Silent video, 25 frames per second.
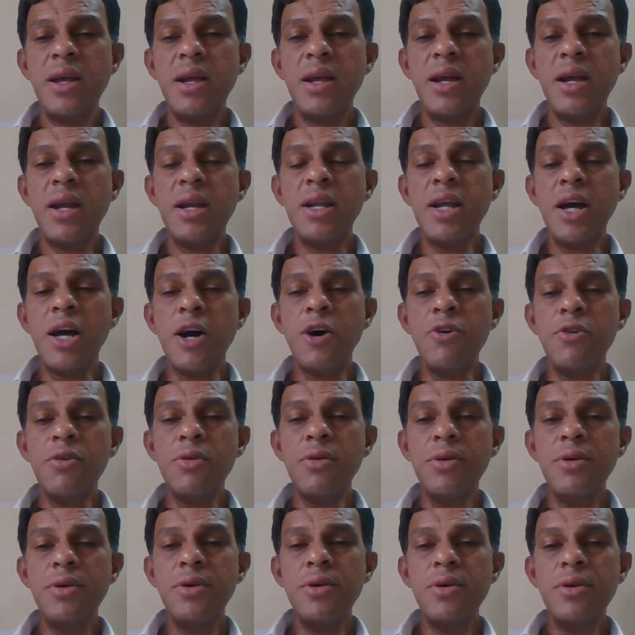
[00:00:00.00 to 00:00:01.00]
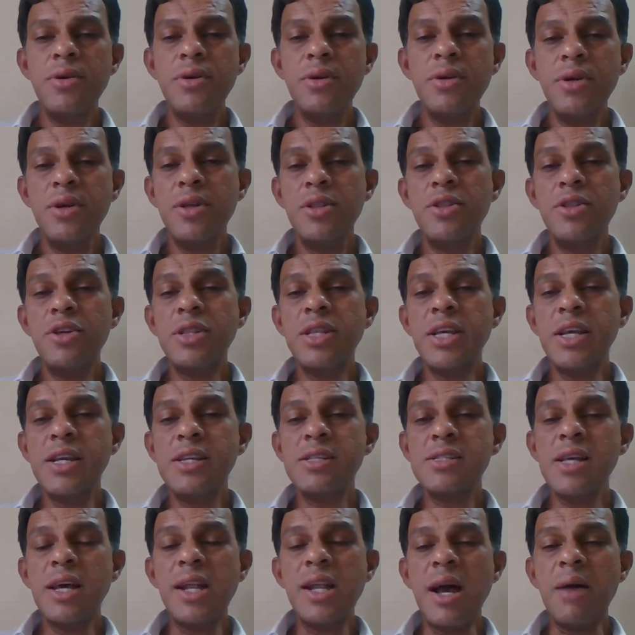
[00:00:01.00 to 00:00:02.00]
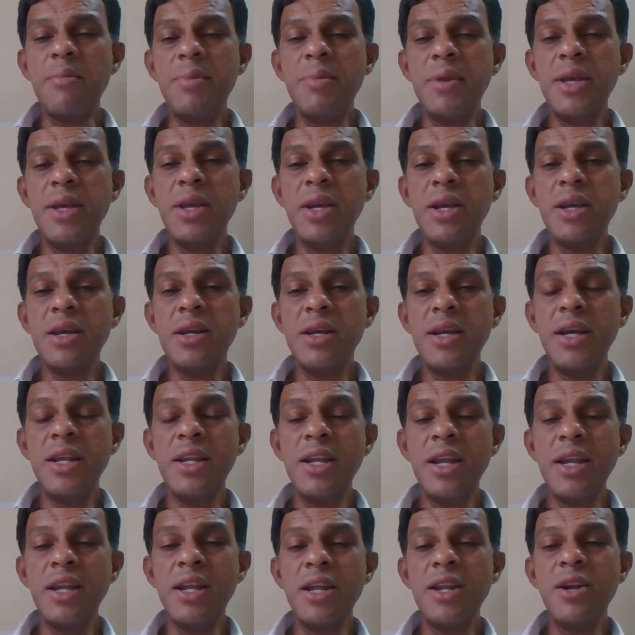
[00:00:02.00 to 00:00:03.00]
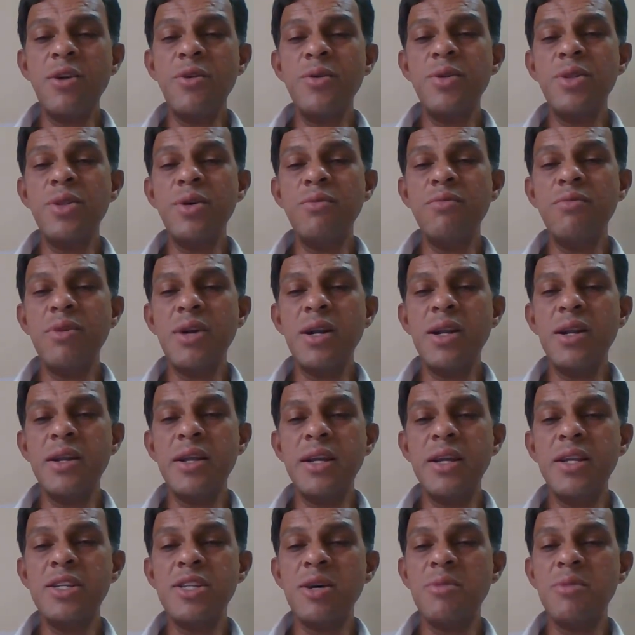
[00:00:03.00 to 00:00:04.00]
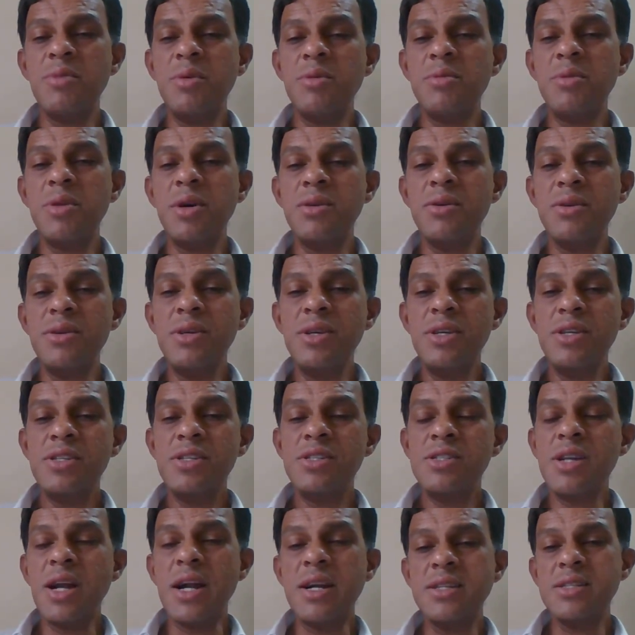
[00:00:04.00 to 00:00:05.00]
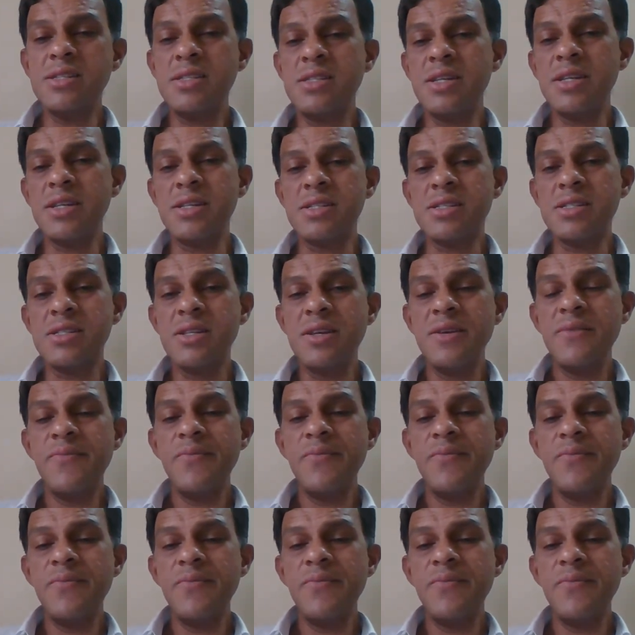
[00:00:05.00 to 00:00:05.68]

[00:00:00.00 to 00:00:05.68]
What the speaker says: and how the things are happening in and around the world in terms of the statistics.